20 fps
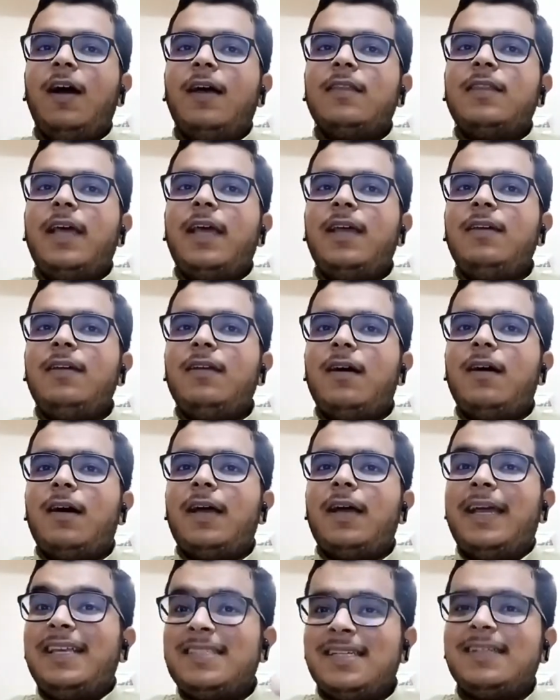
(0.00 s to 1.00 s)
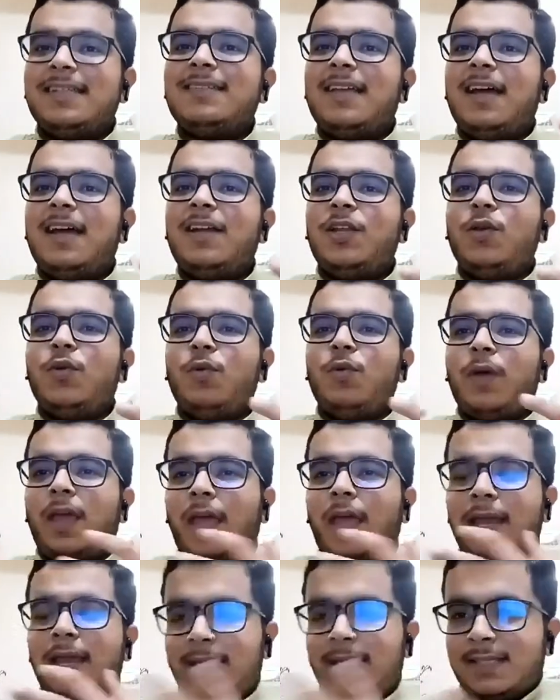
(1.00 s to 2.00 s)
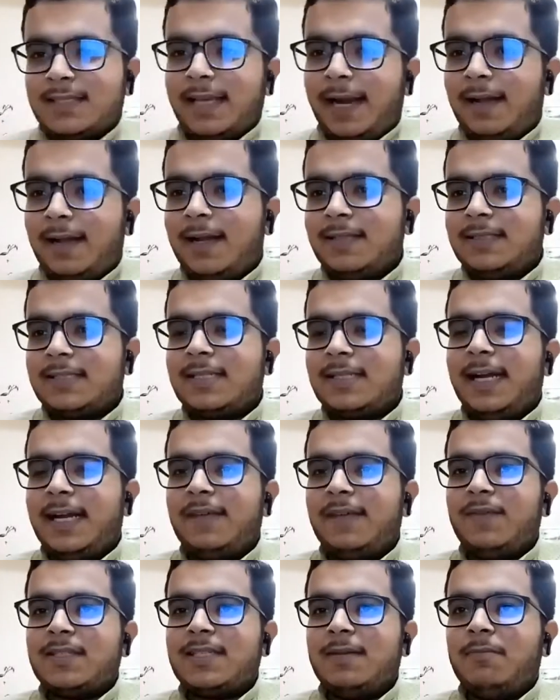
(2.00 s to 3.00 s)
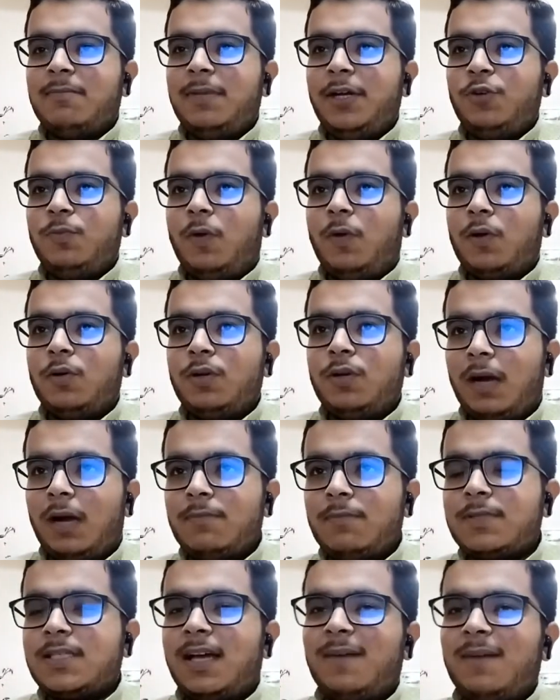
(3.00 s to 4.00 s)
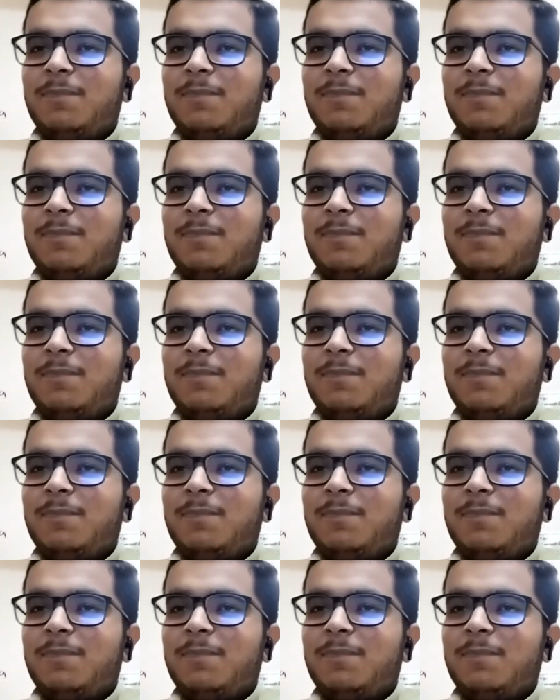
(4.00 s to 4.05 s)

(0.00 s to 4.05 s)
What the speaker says: then is it that, any state legislative assembly tomorrow comes